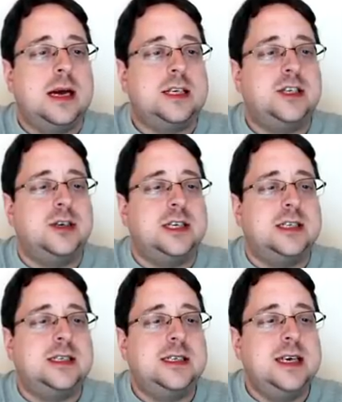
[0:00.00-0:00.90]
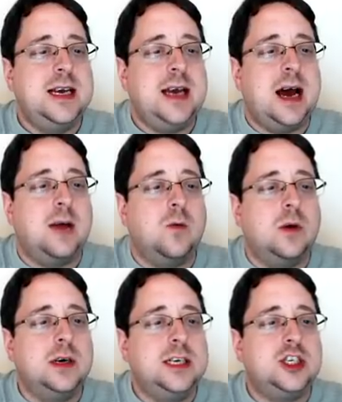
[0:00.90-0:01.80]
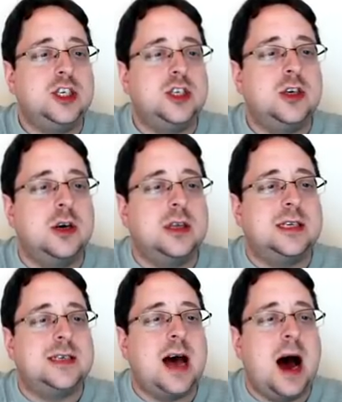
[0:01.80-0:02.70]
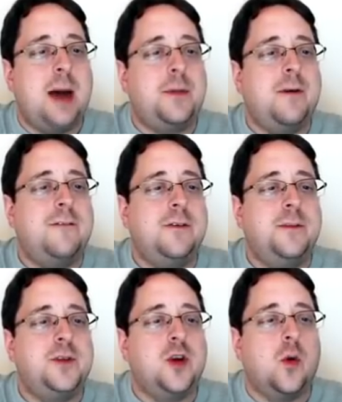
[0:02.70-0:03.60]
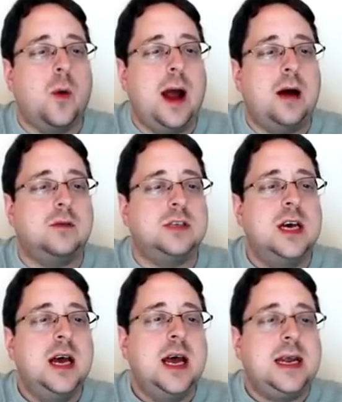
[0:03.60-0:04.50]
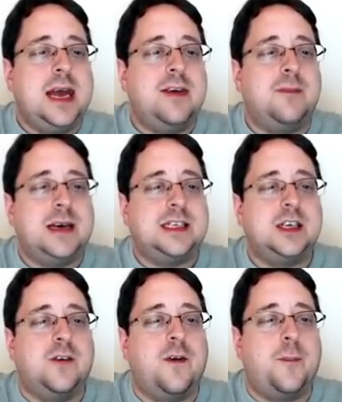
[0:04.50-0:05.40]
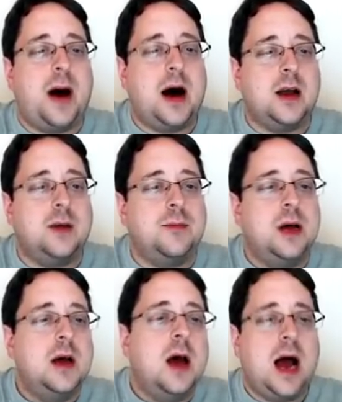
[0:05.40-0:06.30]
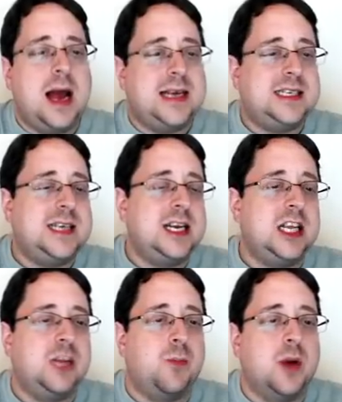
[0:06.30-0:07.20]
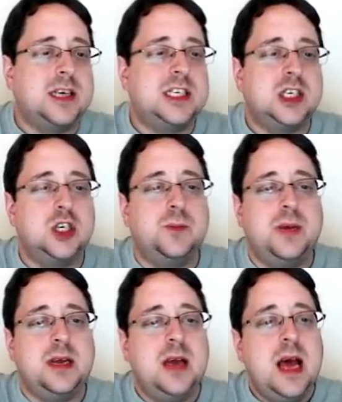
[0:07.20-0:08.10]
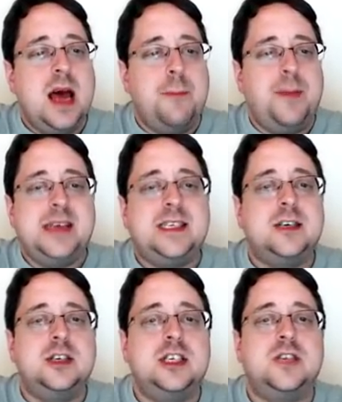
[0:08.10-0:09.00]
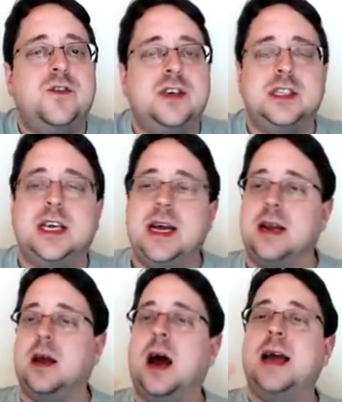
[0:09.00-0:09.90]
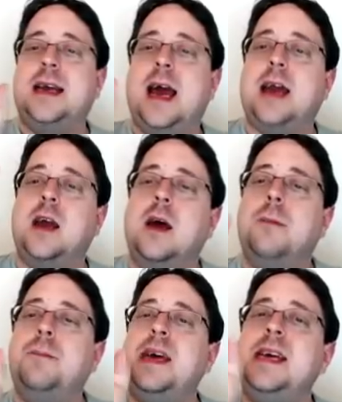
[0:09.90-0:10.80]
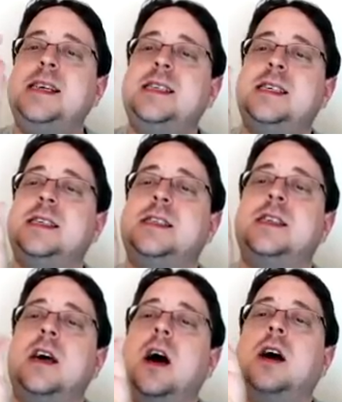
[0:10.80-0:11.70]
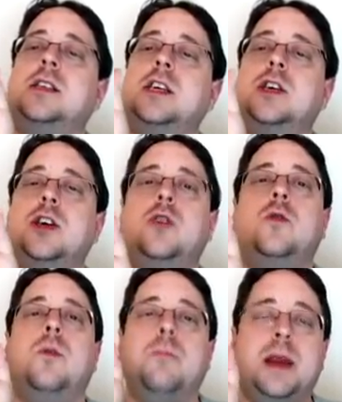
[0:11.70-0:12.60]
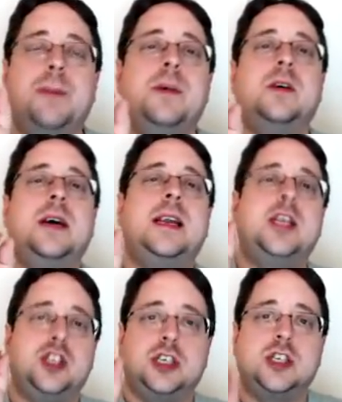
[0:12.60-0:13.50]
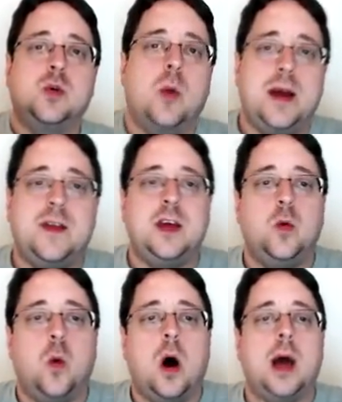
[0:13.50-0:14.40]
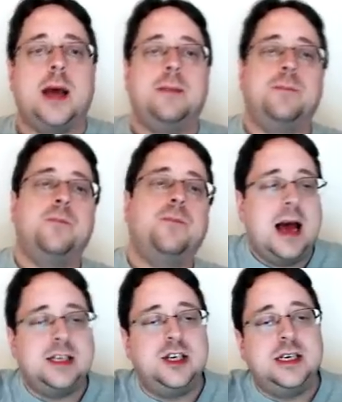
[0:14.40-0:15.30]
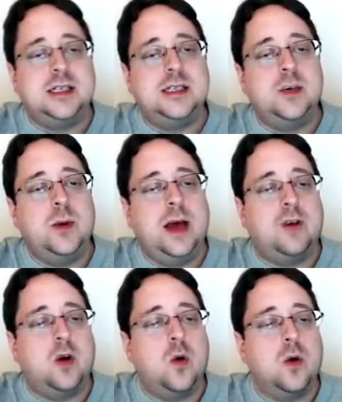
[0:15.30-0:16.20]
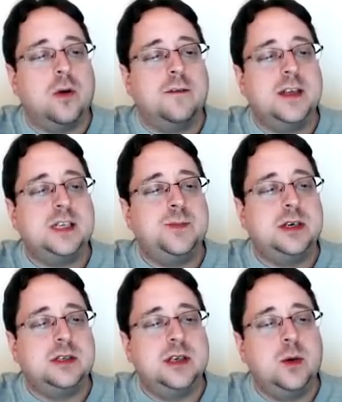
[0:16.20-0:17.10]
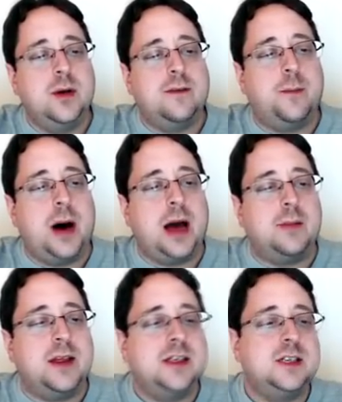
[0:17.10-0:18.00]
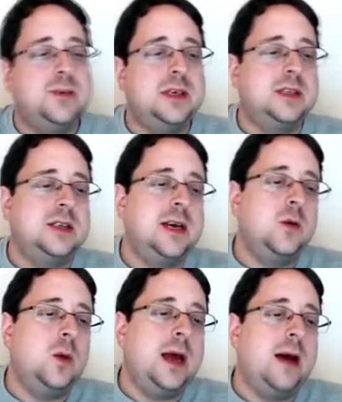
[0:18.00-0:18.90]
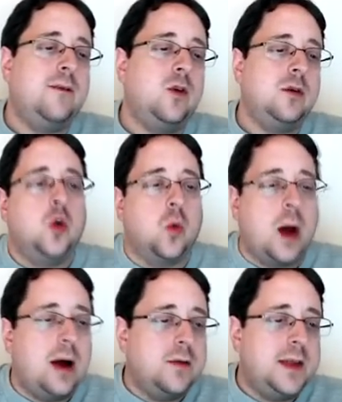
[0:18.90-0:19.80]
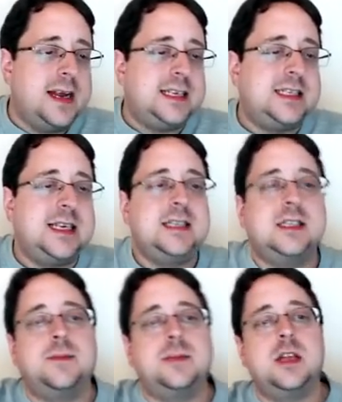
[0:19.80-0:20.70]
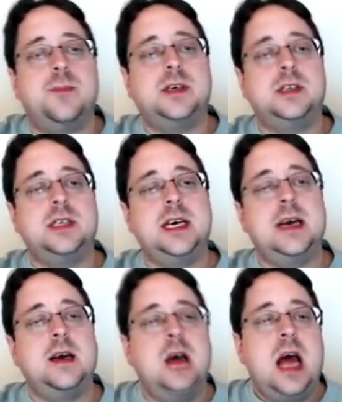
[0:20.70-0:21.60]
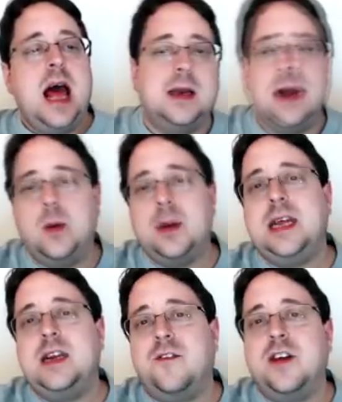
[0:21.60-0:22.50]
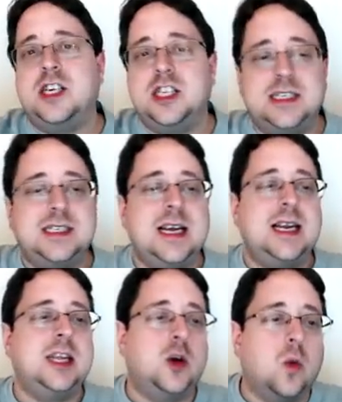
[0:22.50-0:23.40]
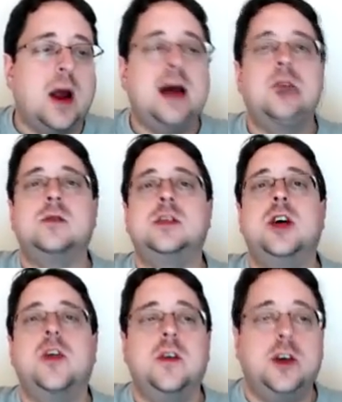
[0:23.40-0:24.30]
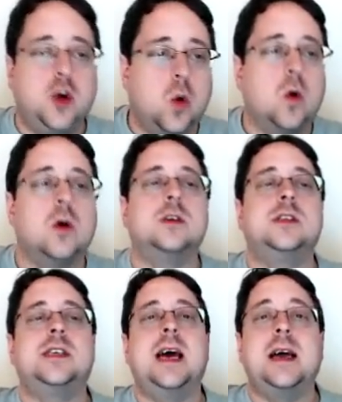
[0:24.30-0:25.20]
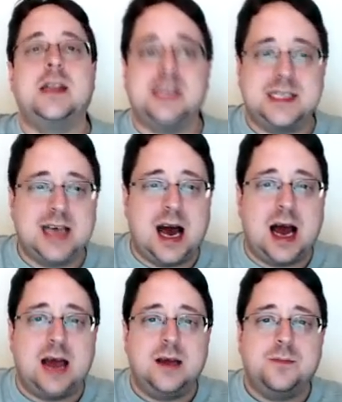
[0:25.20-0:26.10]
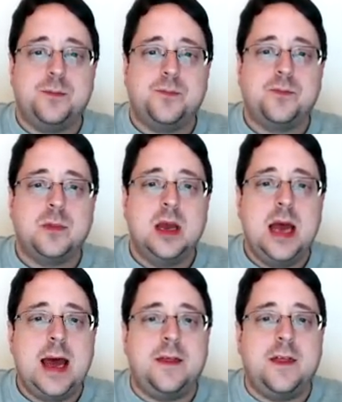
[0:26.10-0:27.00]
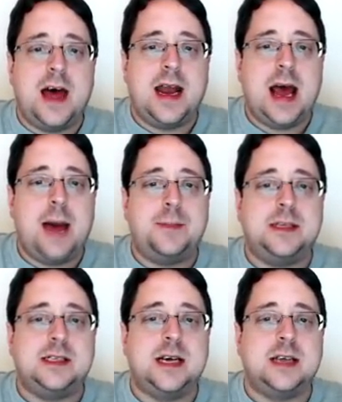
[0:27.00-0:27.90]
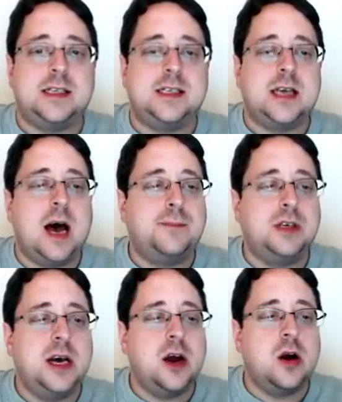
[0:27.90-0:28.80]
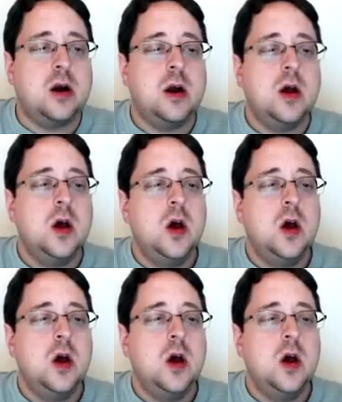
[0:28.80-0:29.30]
As you can see, I really just took the top, flipped it around, and gave myself a bottom. I extended the bricks a little bit, and basically just filled it in. Again, pieces until you manipulate it just the way that you want it. As you can see, we have a corner of this building, we have a bottom of this building, we have ground that extends up to the building. Now we need to finish extending the ground, the doors, and the sky. And that happens on this top layer.